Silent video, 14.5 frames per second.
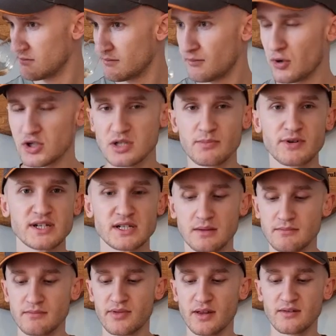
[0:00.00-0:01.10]
Possibly
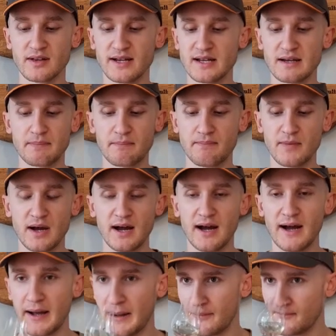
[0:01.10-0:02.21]
something like
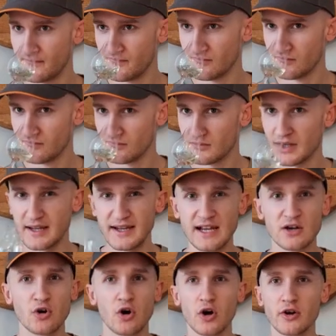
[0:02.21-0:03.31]
uh,
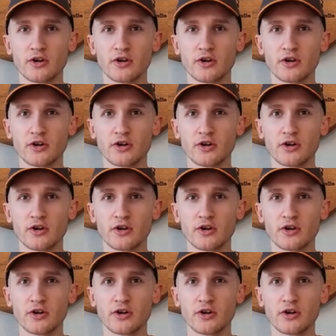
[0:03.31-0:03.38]
acorn